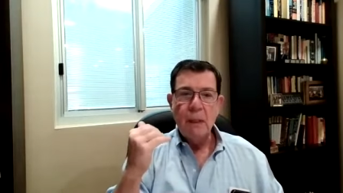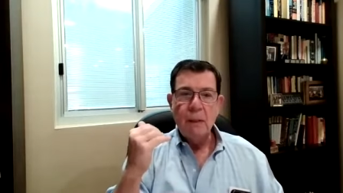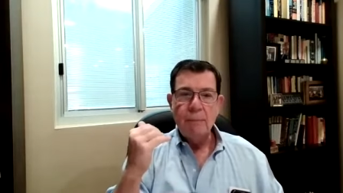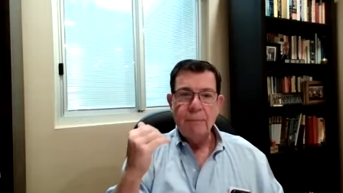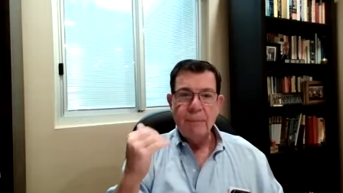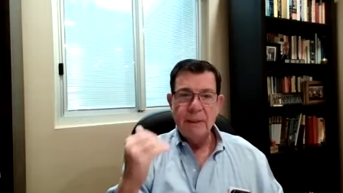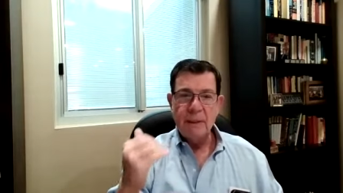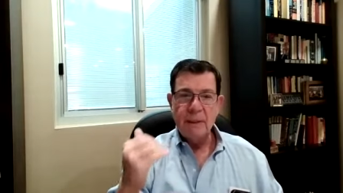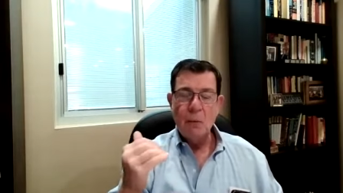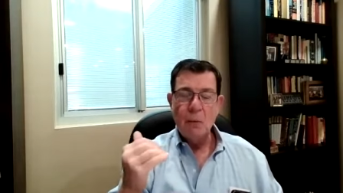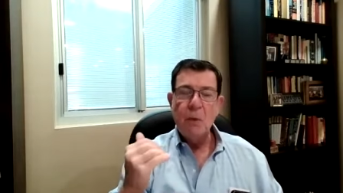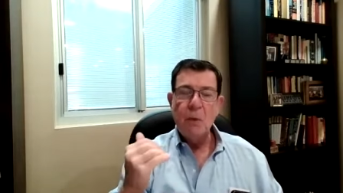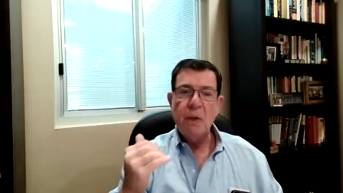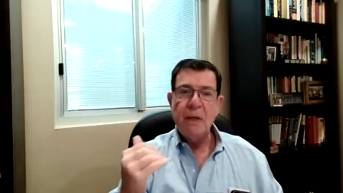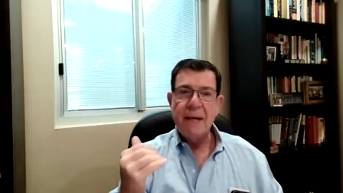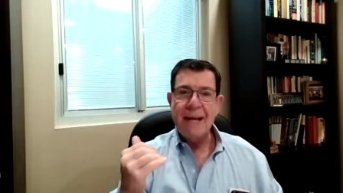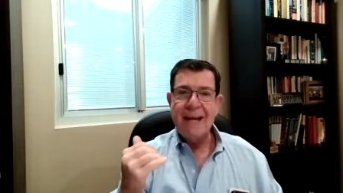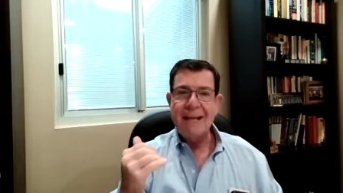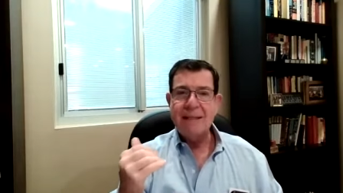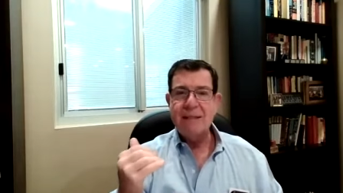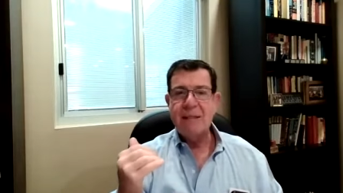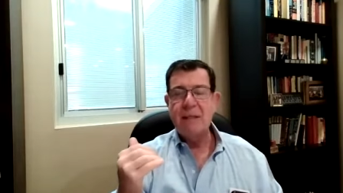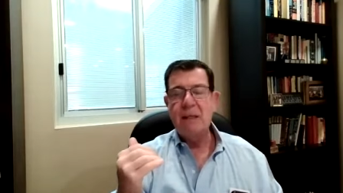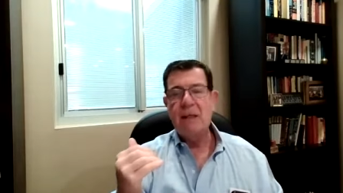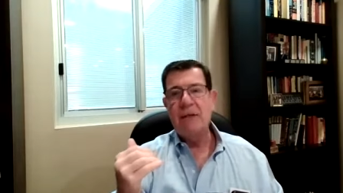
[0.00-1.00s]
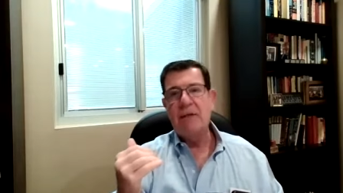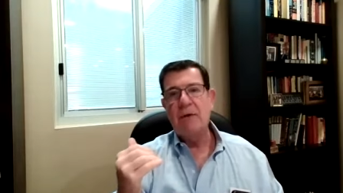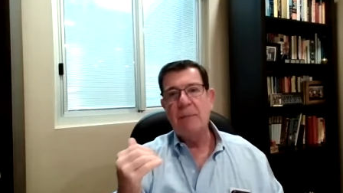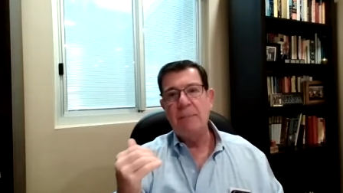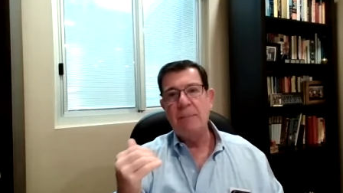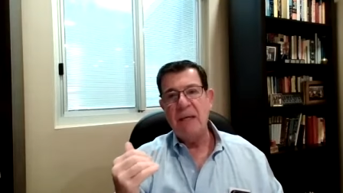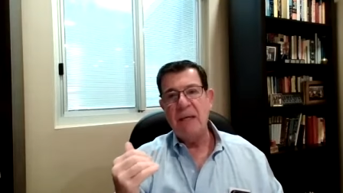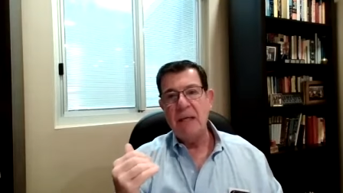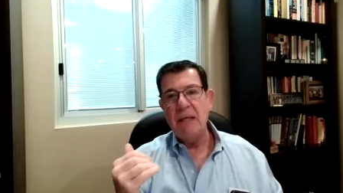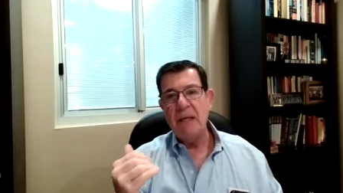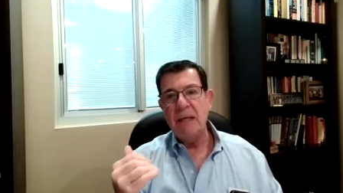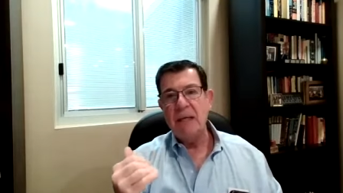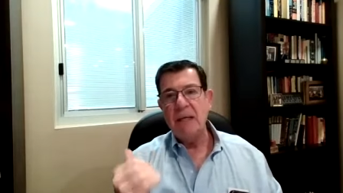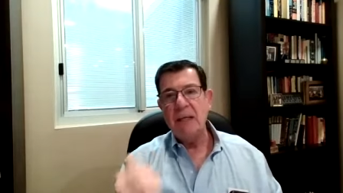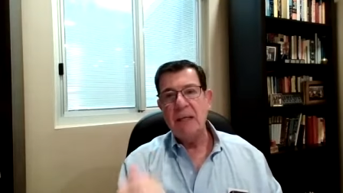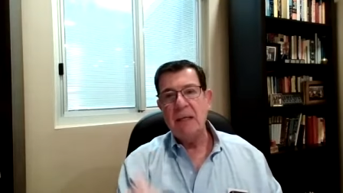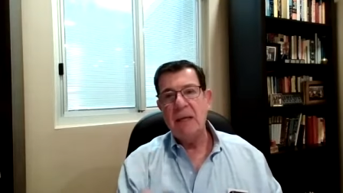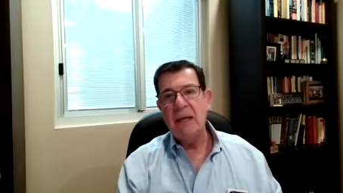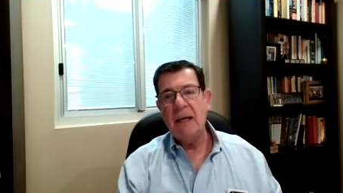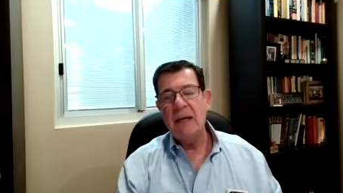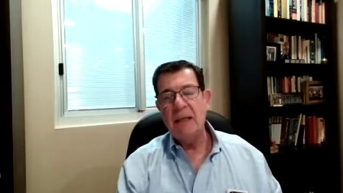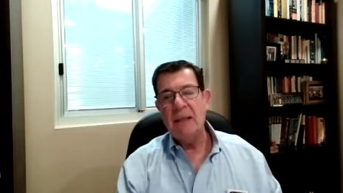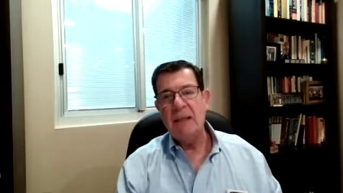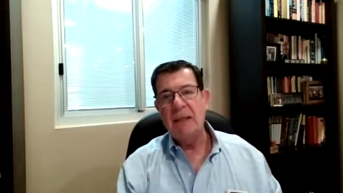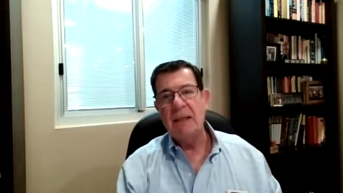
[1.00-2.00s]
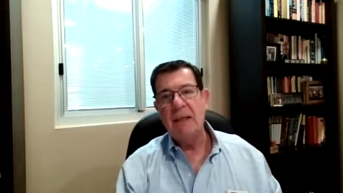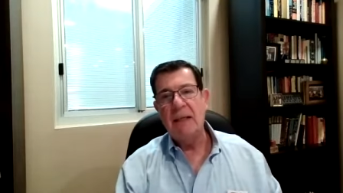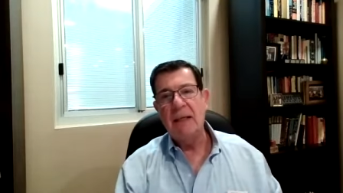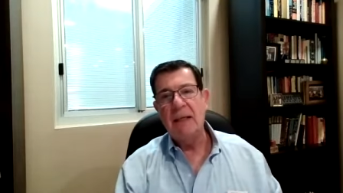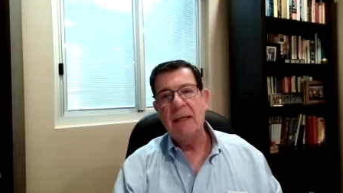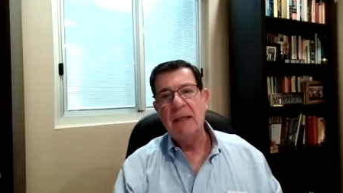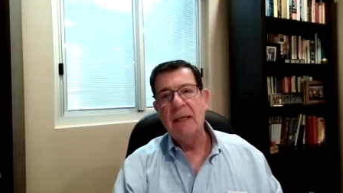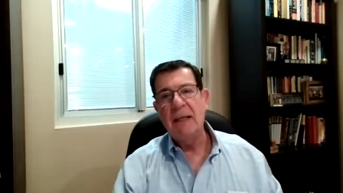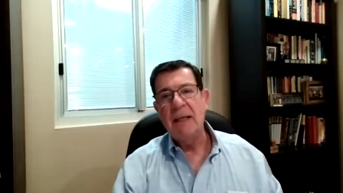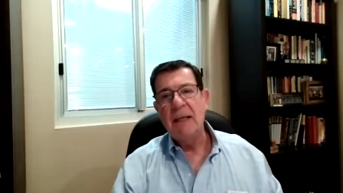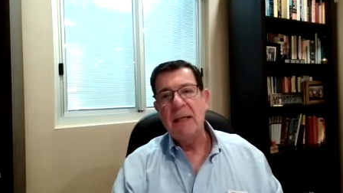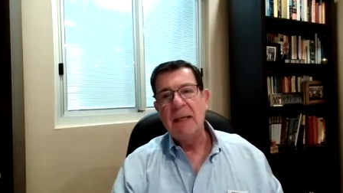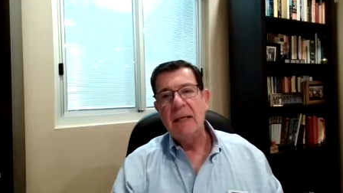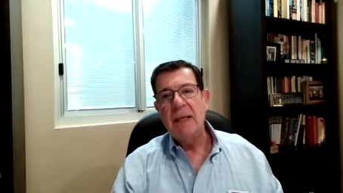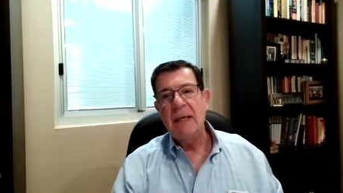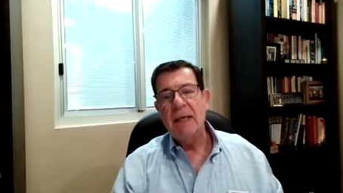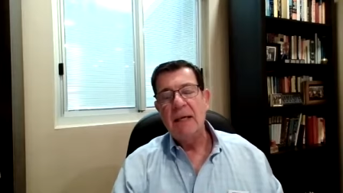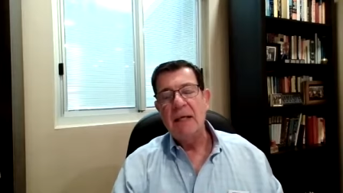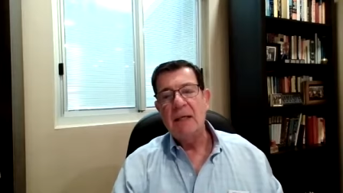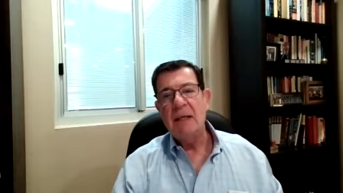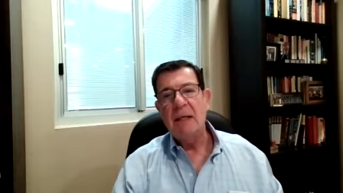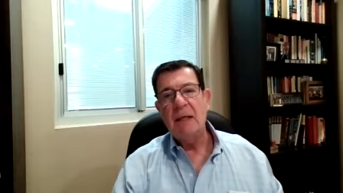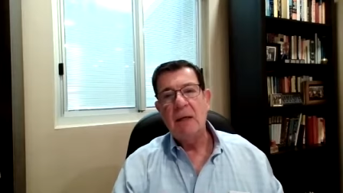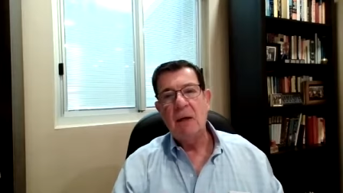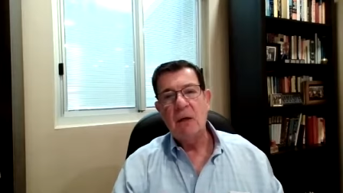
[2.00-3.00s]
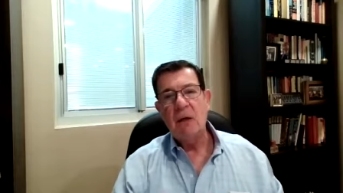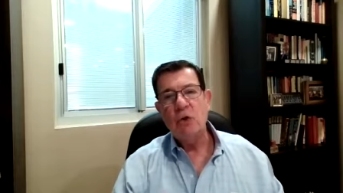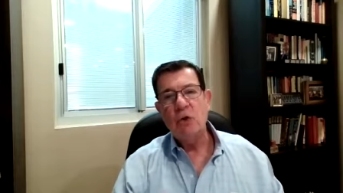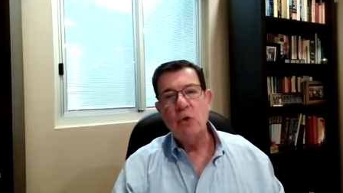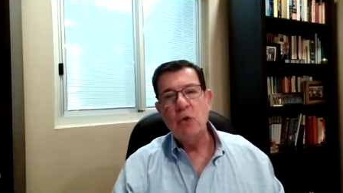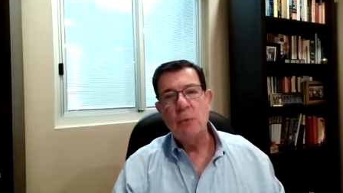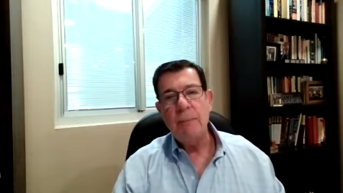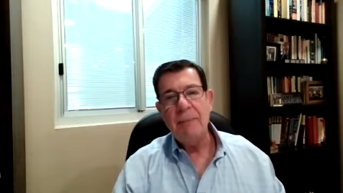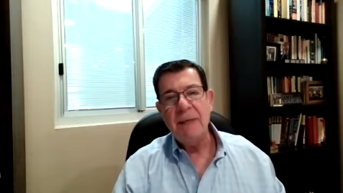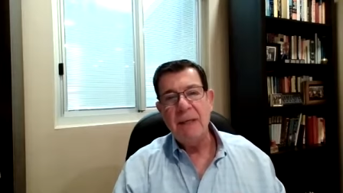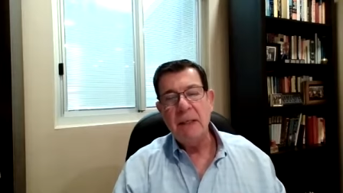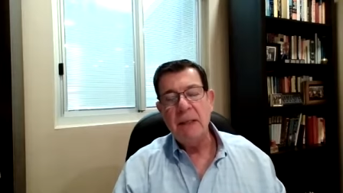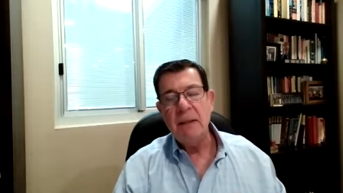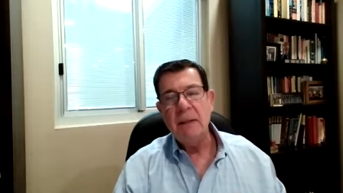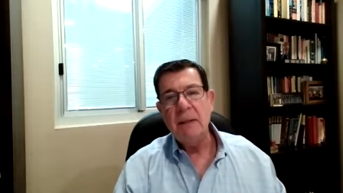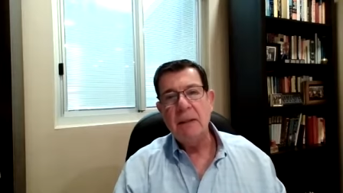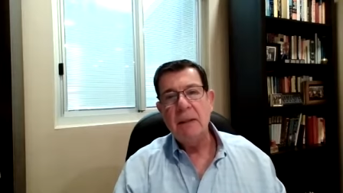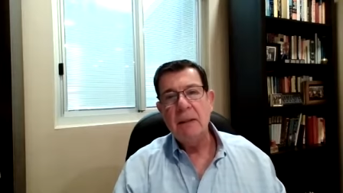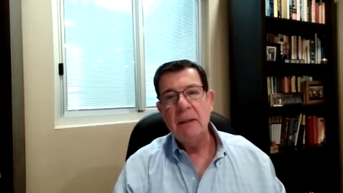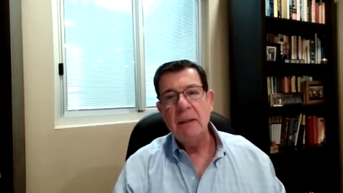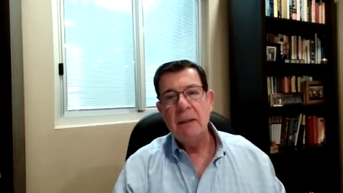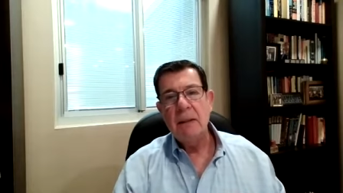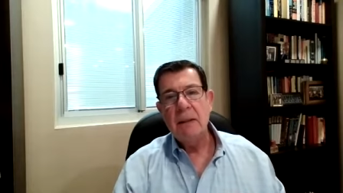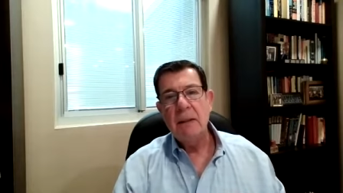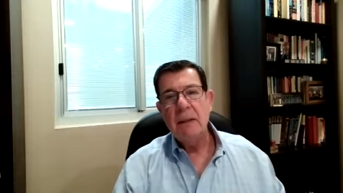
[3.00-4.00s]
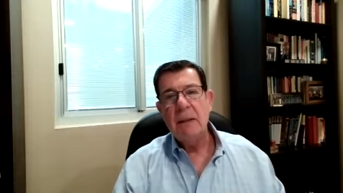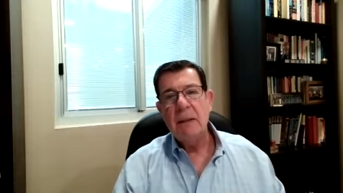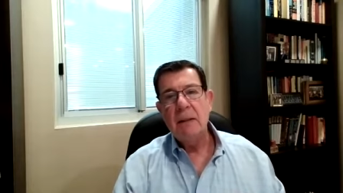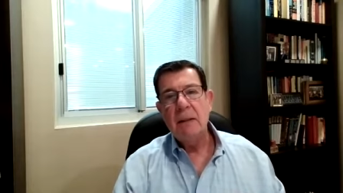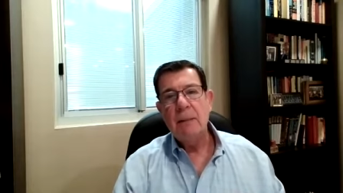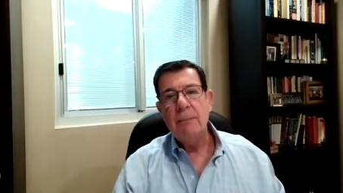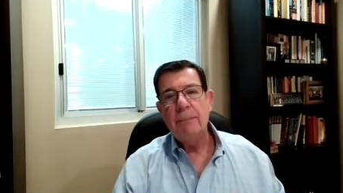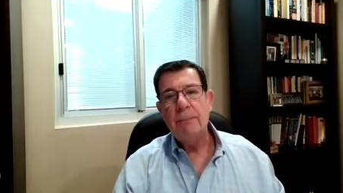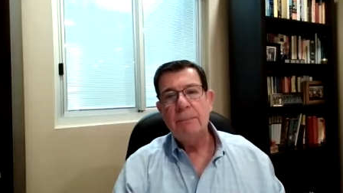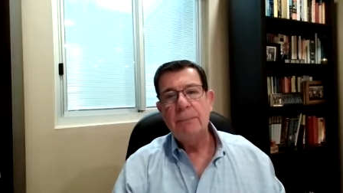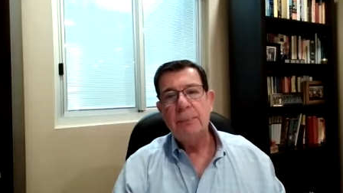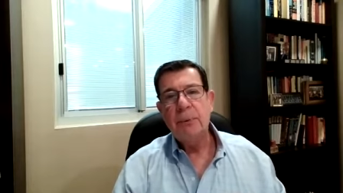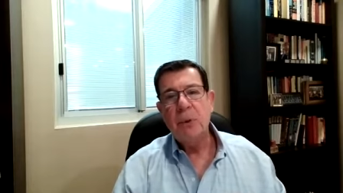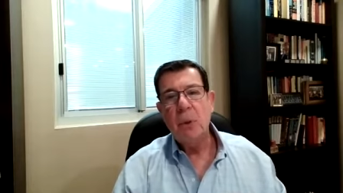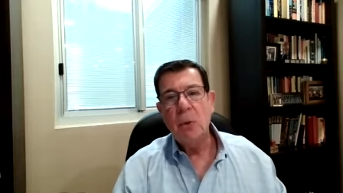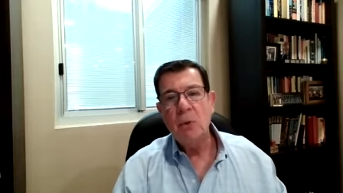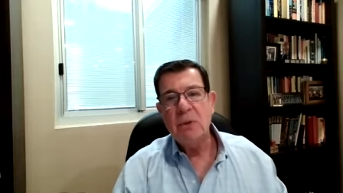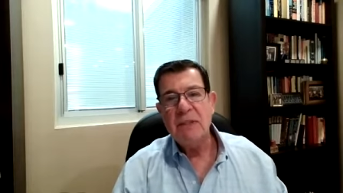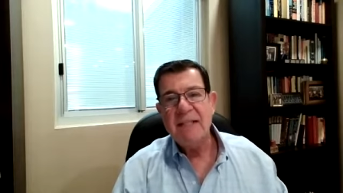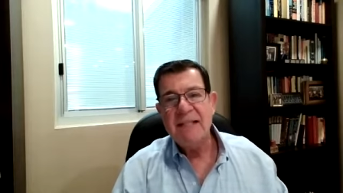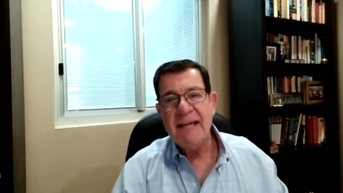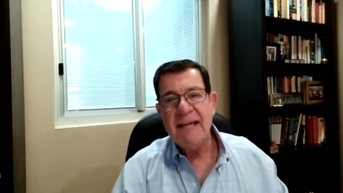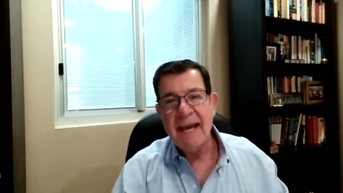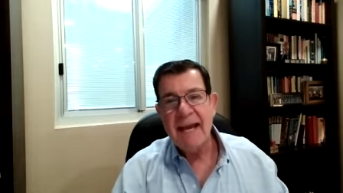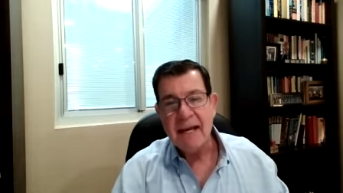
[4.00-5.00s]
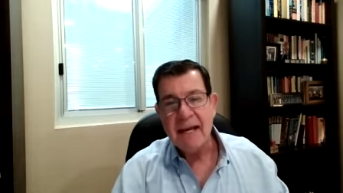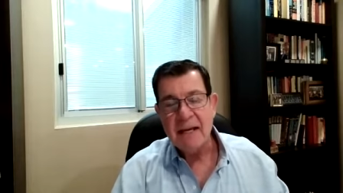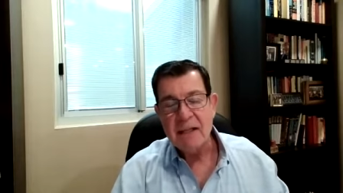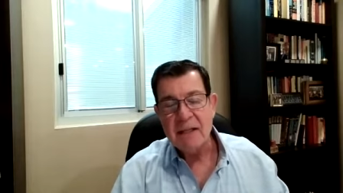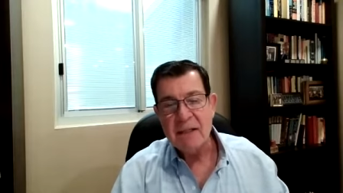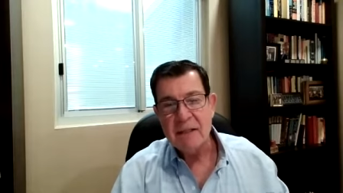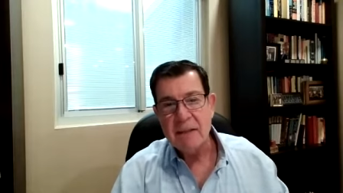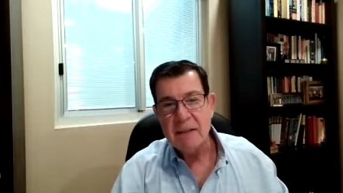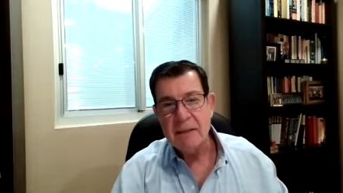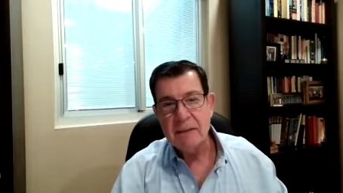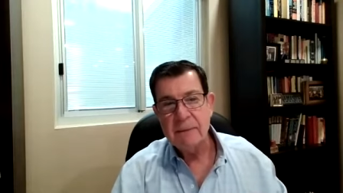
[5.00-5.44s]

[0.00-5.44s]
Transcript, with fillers: But the word has another meaning, and uh, it can also mean protect.